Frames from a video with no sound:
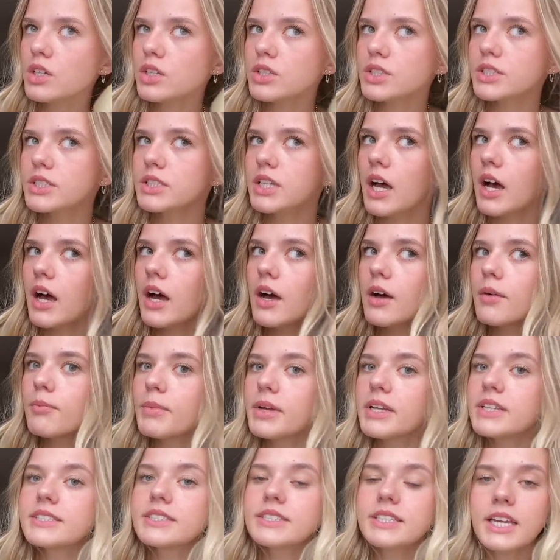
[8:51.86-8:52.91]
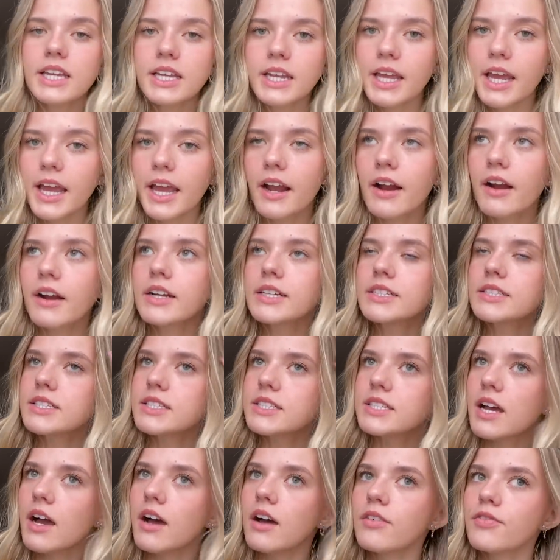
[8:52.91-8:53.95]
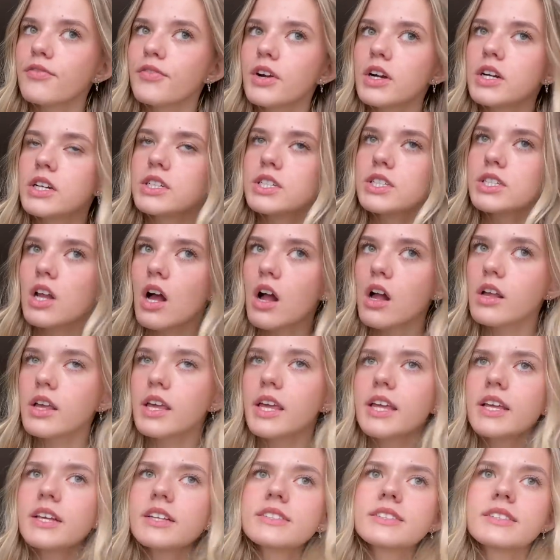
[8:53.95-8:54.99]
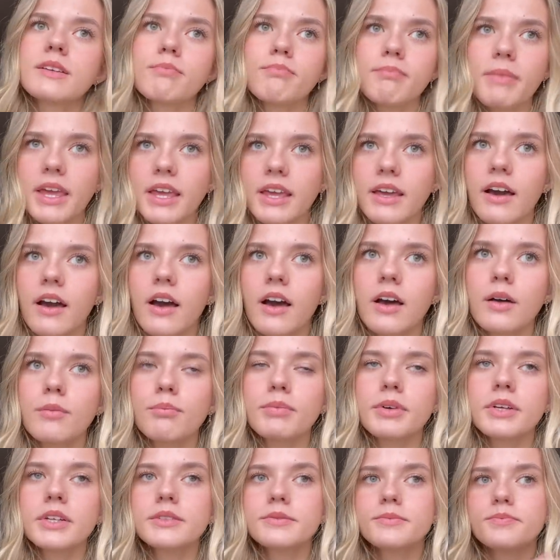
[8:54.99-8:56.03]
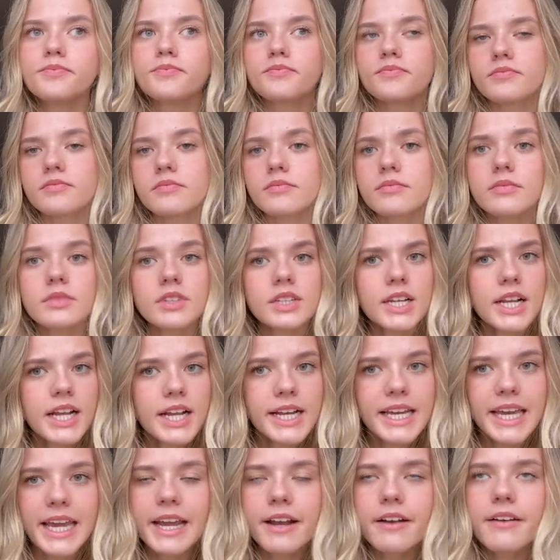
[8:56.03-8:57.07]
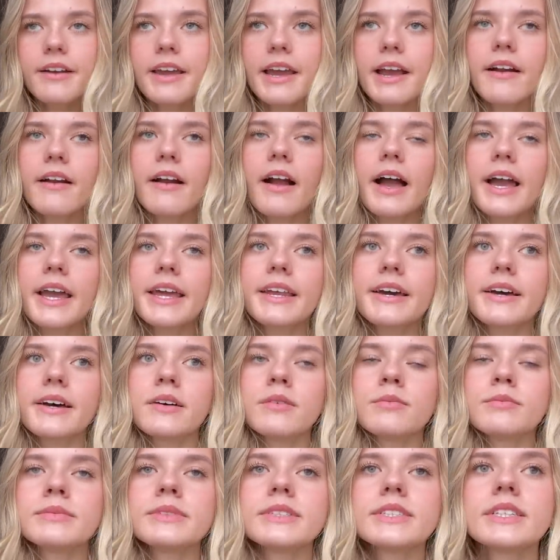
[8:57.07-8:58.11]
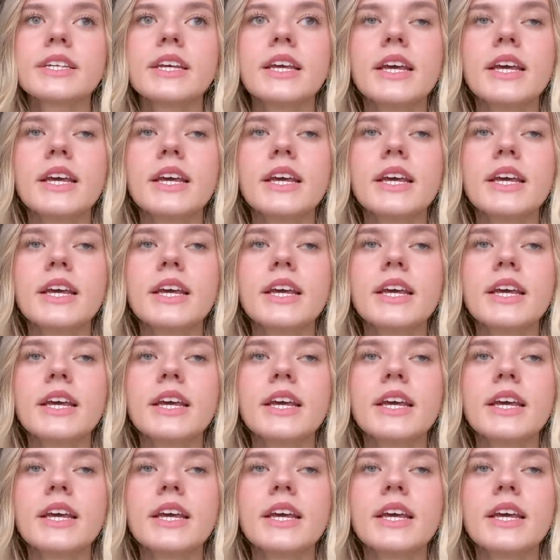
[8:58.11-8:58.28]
some skincare and stuff for her stockings, some makeup, hair care items.